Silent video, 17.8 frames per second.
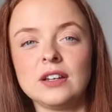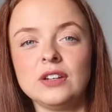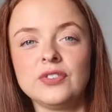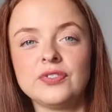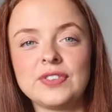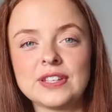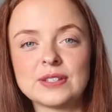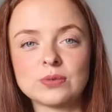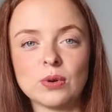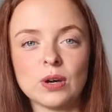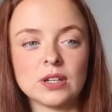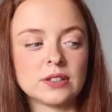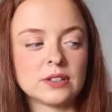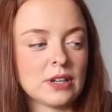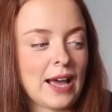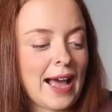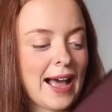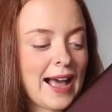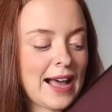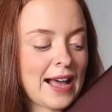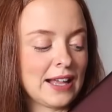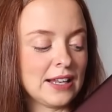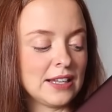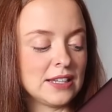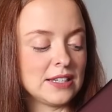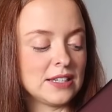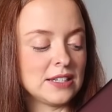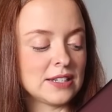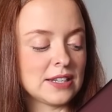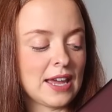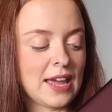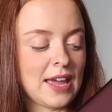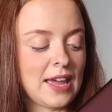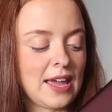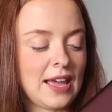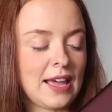Love this one, and
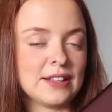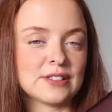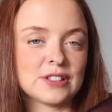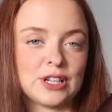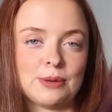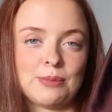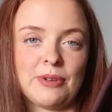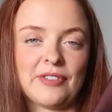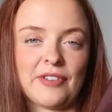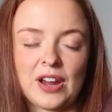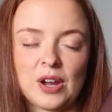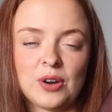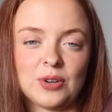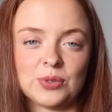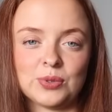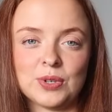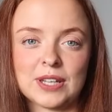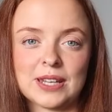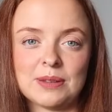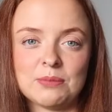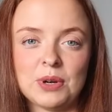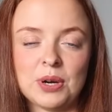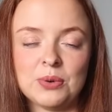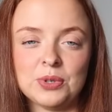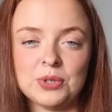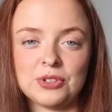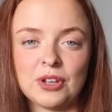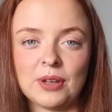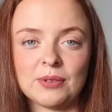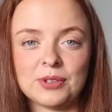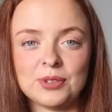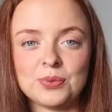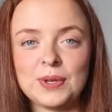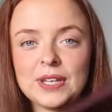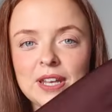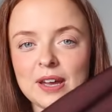it's going to be very hard working in my wardrobe
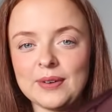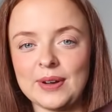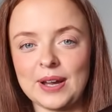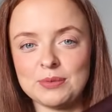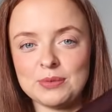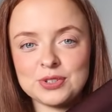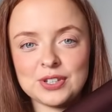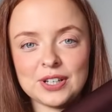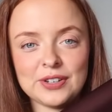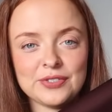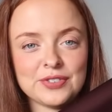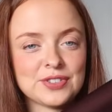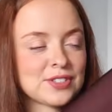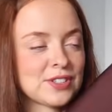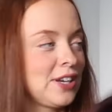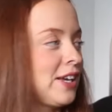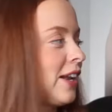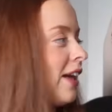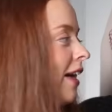because we know how much I love a skirt